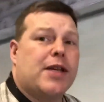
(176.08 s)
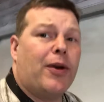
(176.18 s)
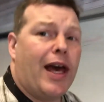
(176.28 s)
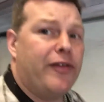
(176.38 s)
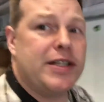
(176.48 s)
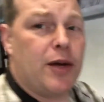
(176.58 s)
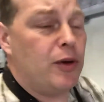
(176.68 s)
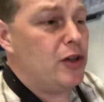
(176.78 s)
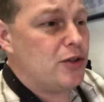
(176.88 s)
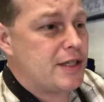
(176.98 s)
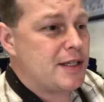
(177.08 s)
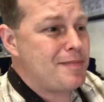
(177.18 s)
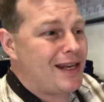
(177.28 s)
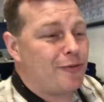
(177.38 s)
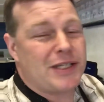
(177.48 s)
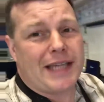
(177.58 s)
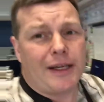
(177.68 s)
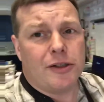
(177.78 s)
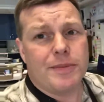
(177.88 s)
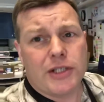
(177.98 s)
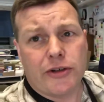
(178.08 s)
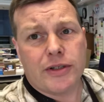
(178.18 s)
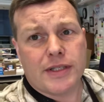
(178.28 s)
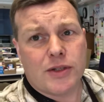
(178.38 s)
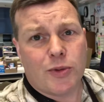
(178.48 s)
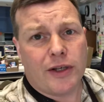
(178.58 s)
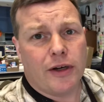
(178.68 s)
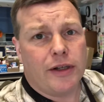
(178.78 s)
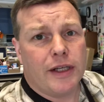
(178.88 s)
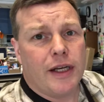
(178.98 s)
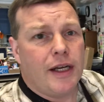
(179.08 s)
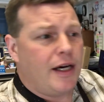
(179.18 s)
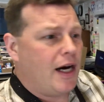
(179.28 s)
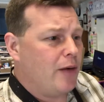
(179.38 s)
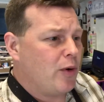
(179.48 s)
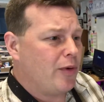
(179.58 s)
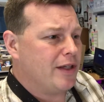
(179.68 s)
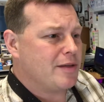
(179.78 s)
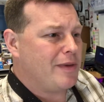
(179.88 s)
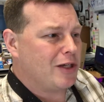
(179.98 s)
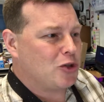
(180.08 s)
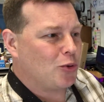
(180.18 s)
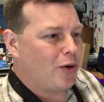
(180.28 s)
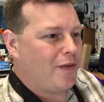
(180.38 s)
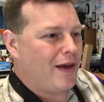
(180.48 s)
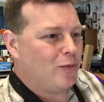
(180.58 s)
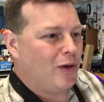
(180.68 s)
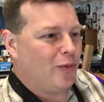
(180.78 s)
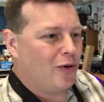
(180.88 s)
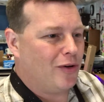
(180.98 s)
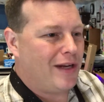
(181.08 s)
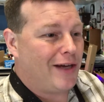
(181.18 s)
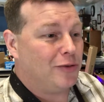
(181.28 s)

that we have is that we used as many recycled materials as we could. We wanted to make sure that we were not